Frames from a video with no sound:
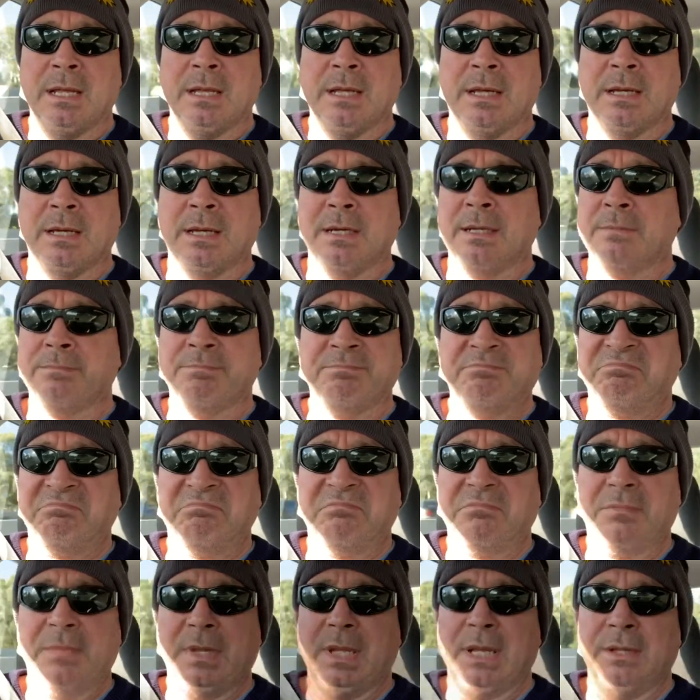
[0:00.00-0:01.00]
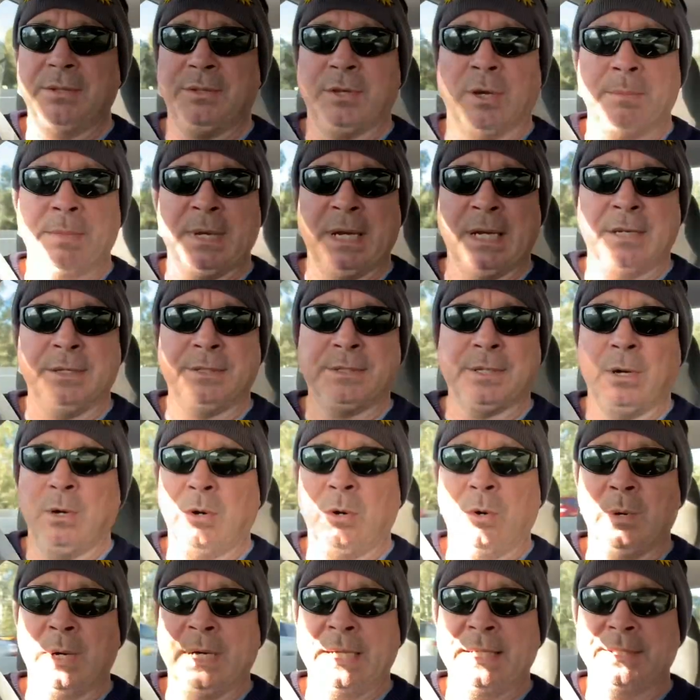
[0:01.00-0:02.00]
Um, Domino's are
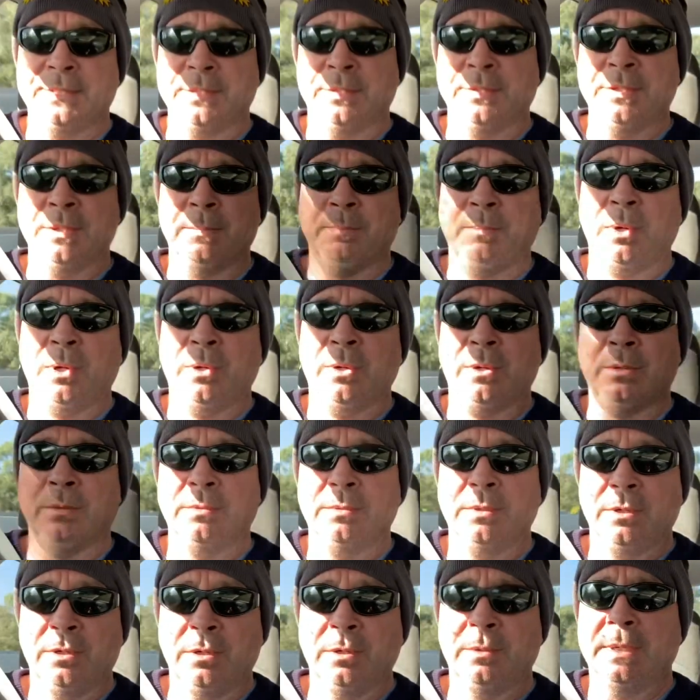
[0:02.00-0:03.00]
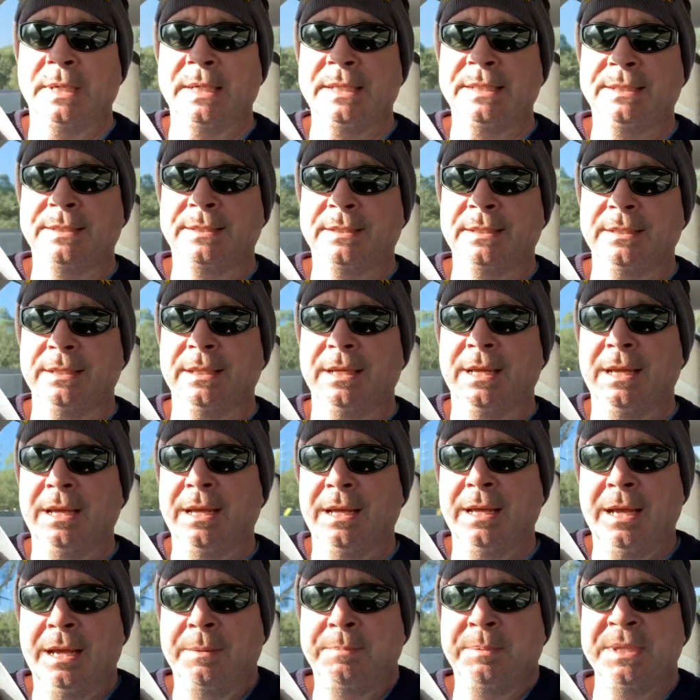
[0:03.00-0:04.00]
always on the ball, always
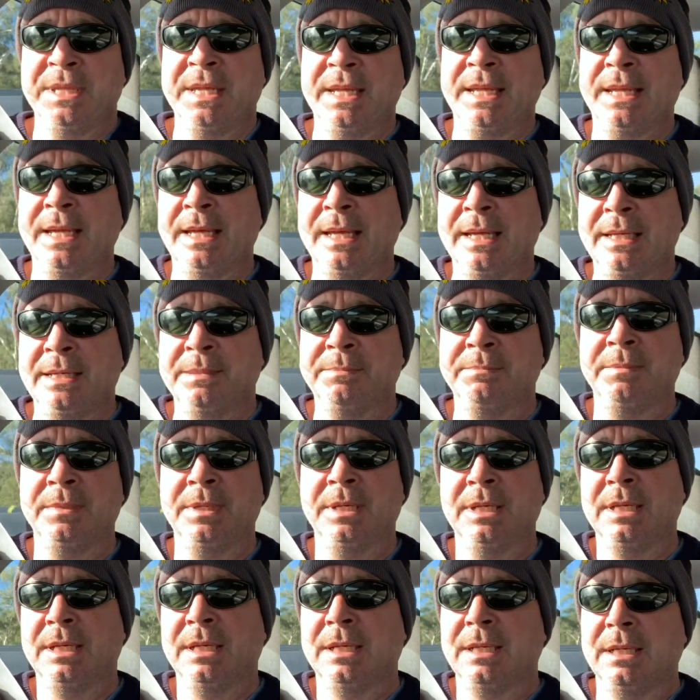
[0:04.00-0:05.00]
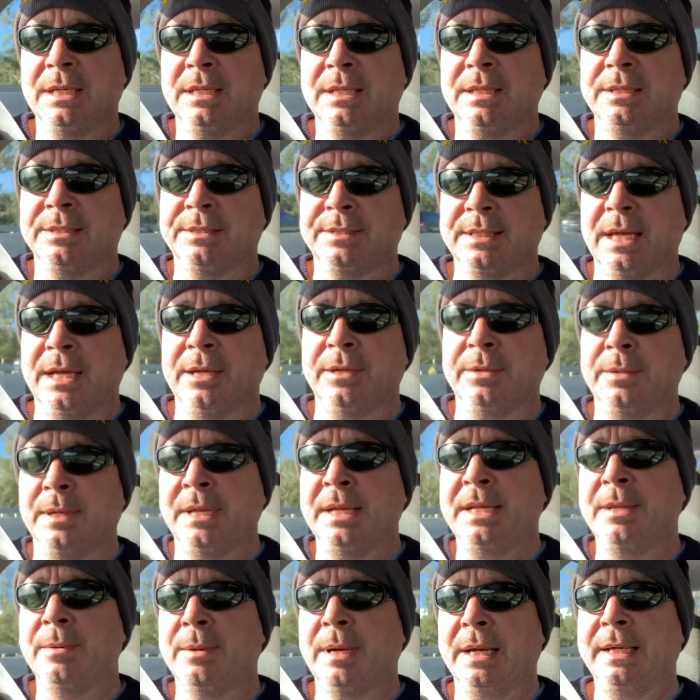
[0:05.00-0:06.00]
up in their game. So
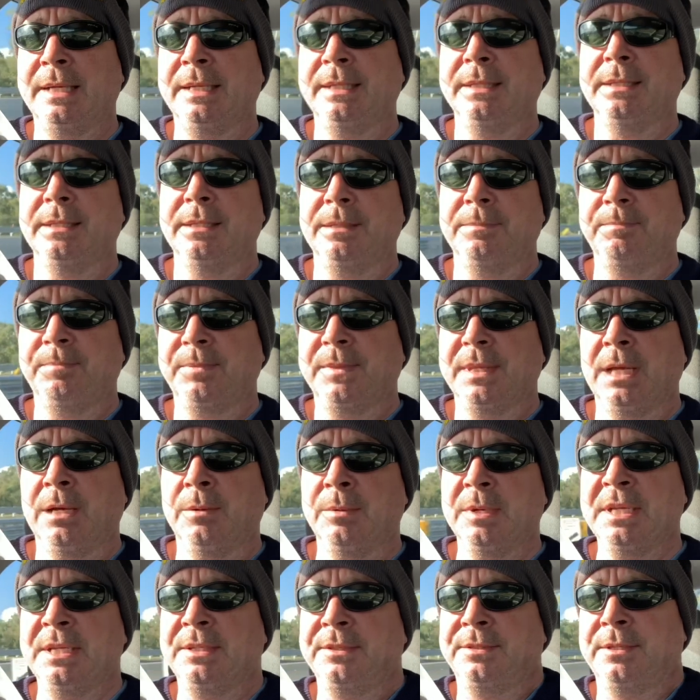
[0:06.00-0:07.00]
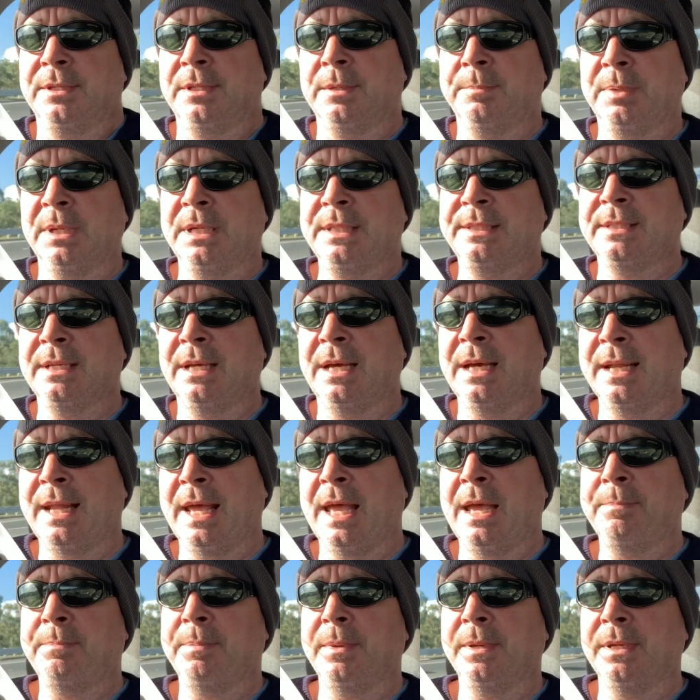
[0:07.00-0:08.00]
anyway, I went into the Pizza Hut
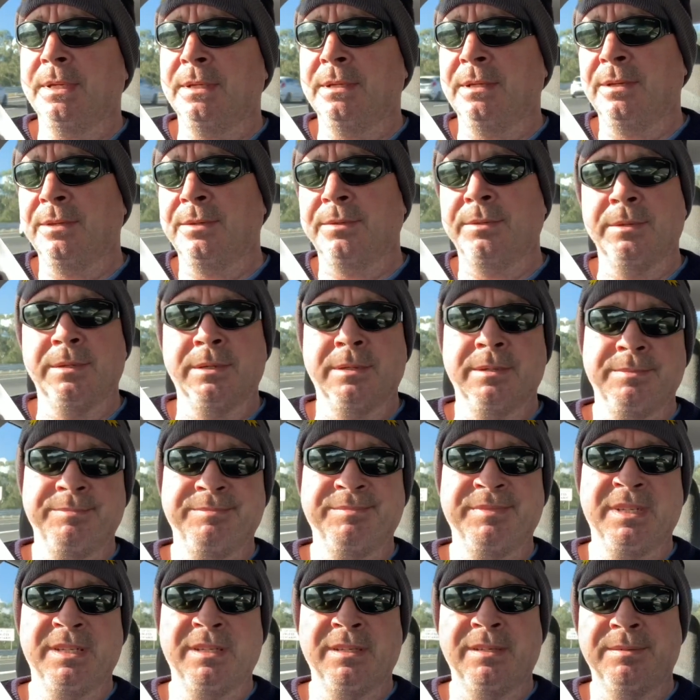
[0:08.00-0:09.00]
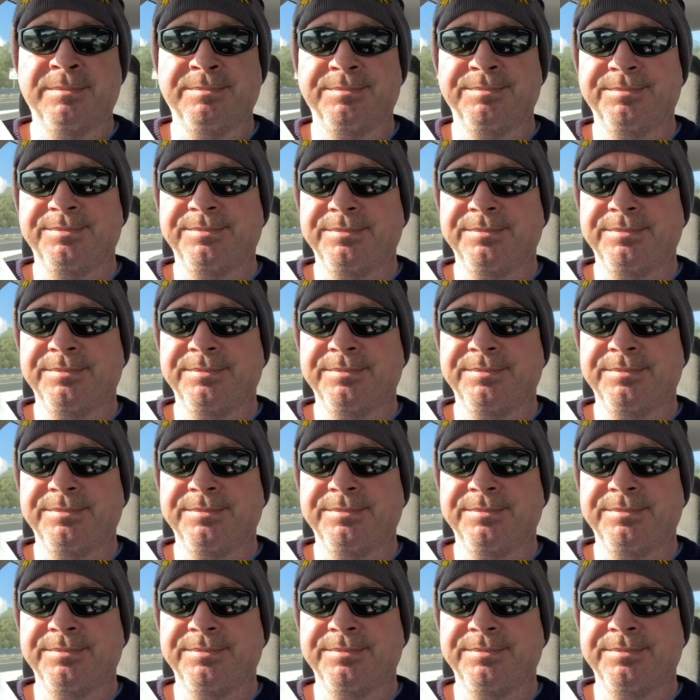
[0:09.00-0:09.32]
app and I thought, yeah,